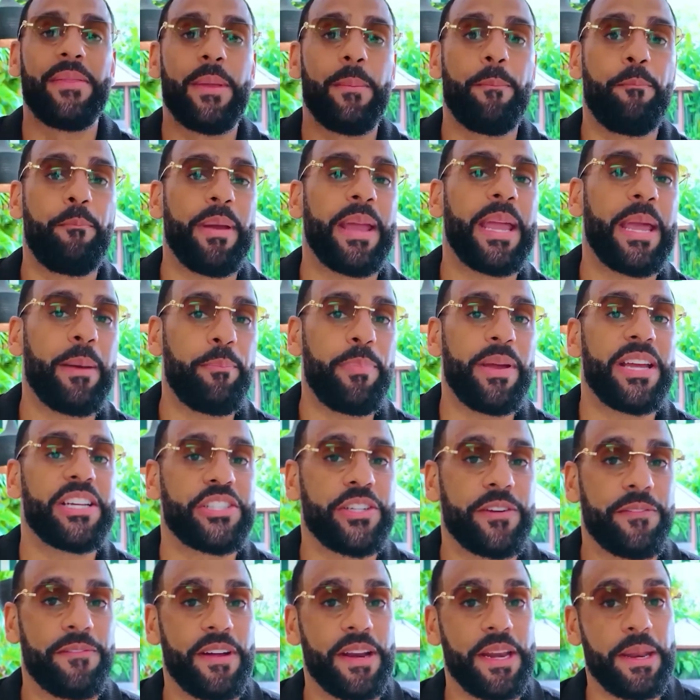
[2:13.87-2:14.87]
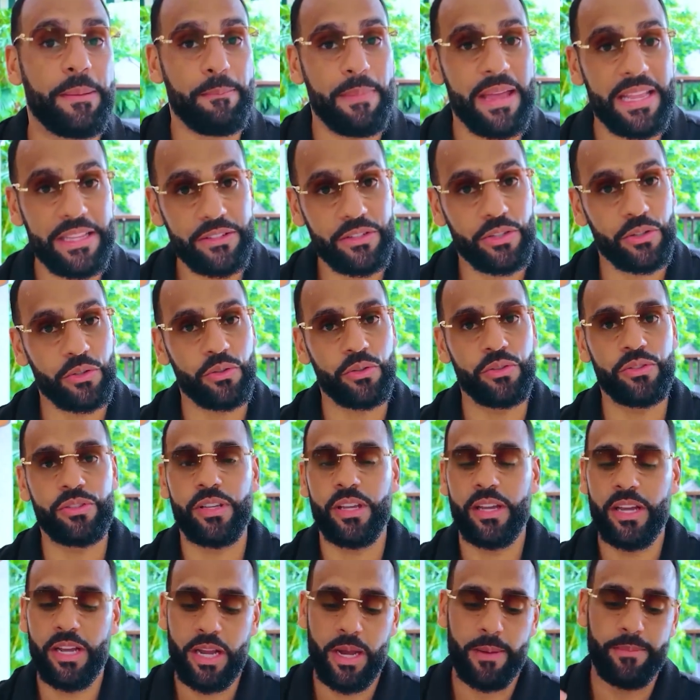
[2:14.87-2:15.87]
the bigger picture fundamentals
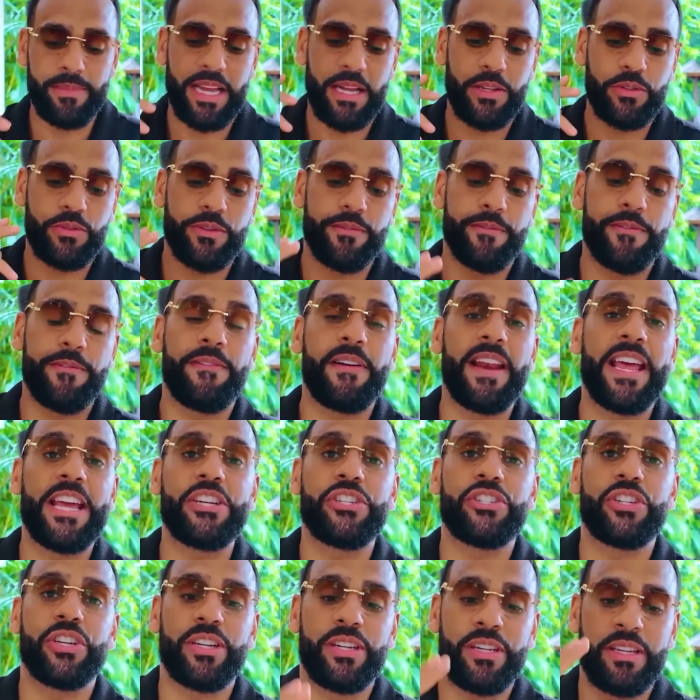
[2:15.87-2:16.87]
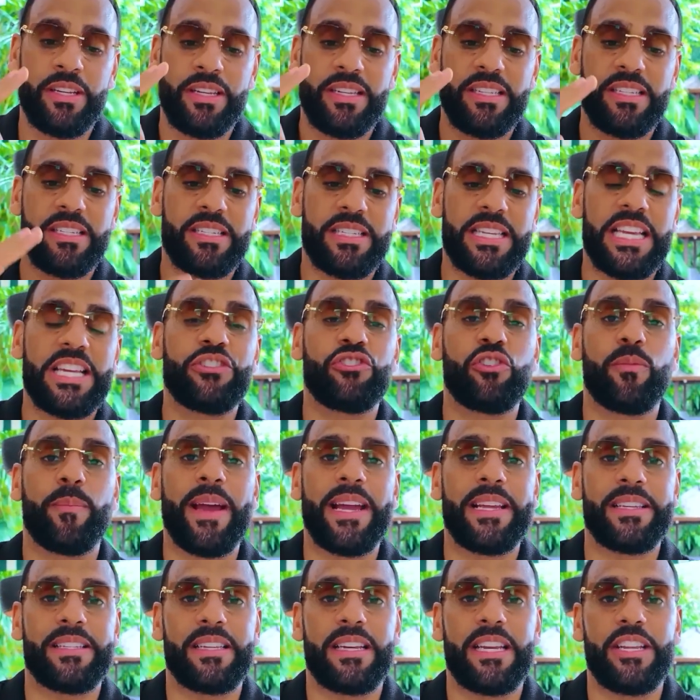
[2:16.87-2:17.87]
come down to inflation, central
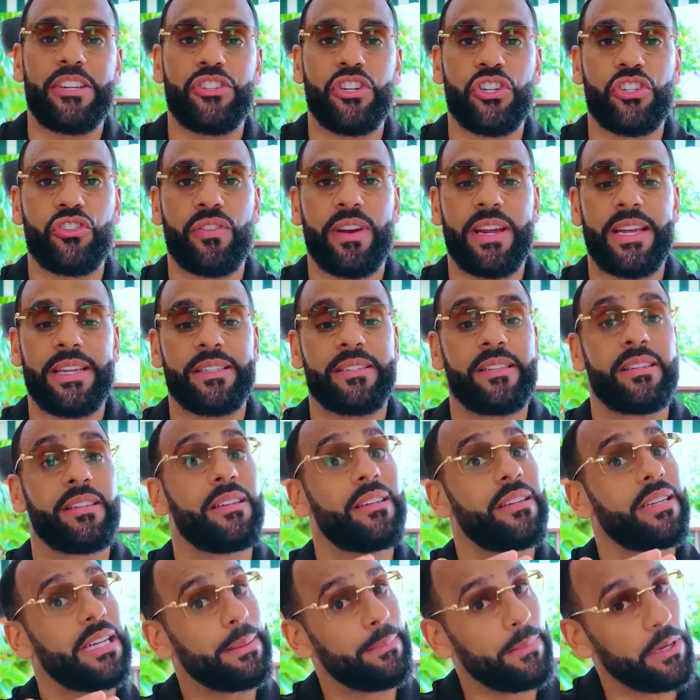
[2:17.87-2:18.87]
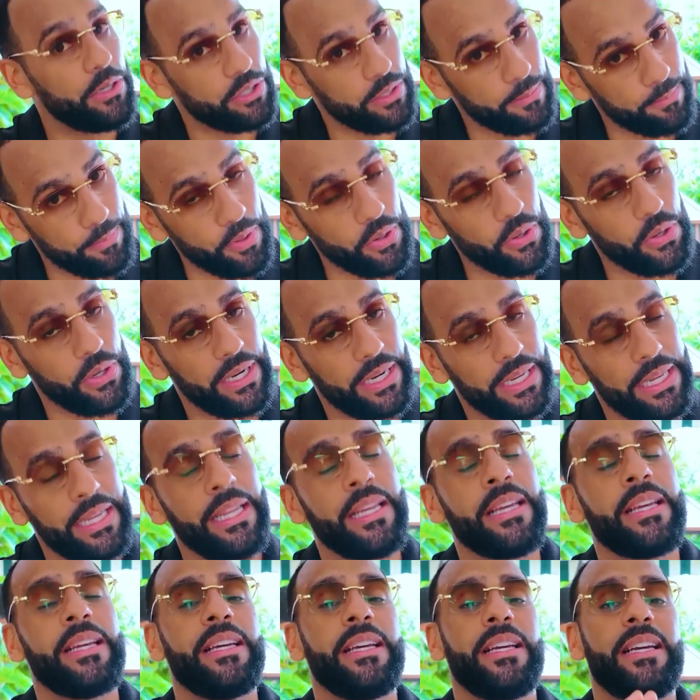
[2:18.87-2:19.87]
banks and interest rates, and most importantly,
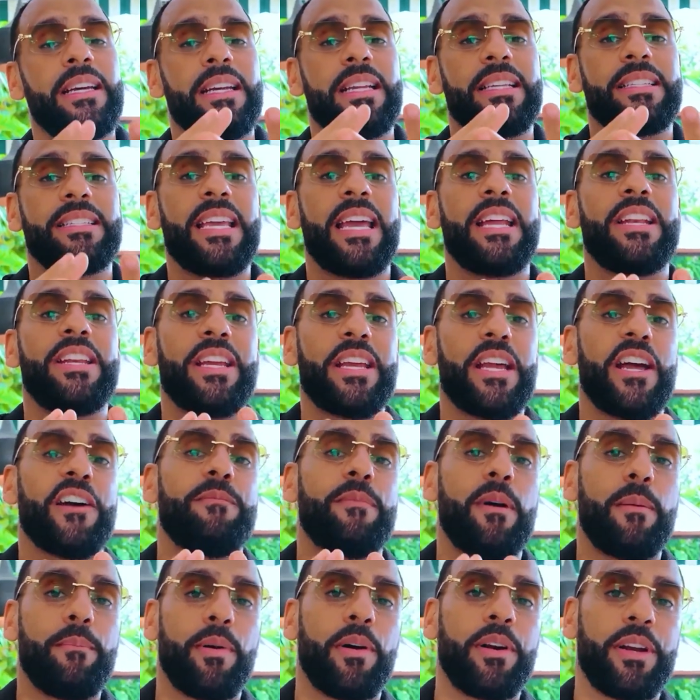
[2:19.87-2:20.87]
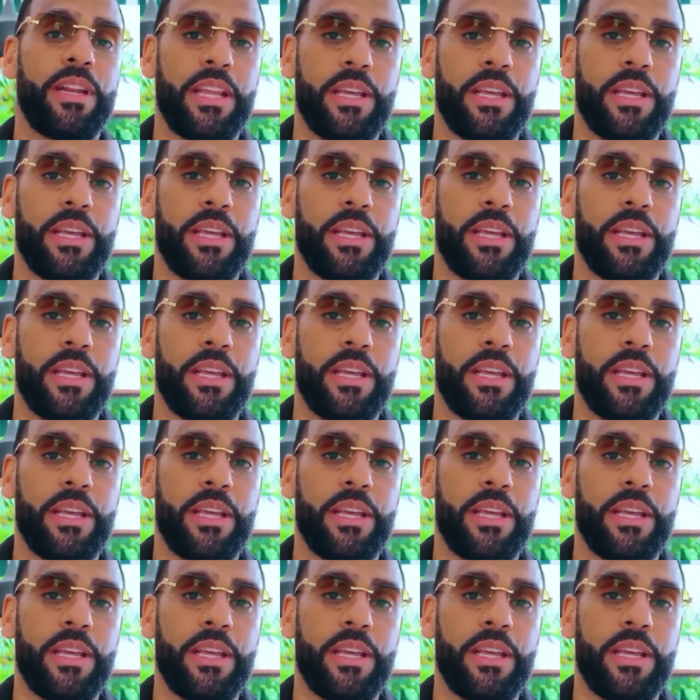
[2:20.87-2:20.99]
the 10-year government bond